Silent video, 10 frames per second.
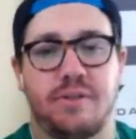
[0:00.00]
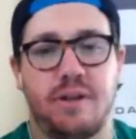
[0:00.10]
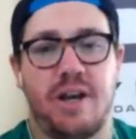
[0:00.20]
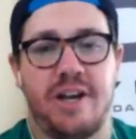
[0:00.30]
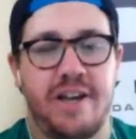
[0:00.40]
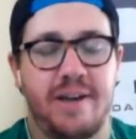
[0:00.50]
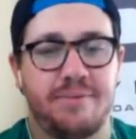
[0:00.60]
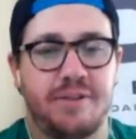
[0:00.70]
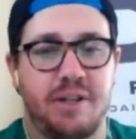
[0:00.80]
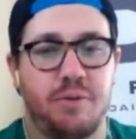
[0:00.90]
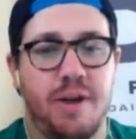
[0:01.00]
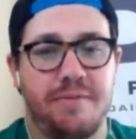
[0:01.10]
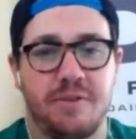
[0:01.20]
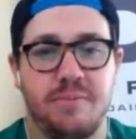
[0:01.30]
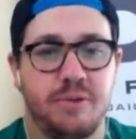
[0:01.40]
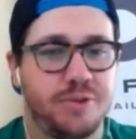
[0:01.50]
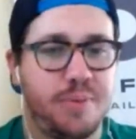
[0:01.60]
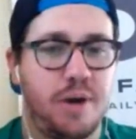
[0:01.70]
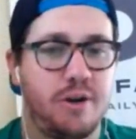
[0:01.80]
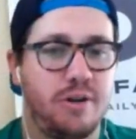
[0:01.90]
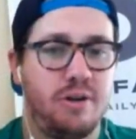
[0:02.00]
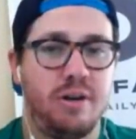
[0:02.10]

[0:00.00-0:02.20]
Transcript: I, I am staying away for the most part.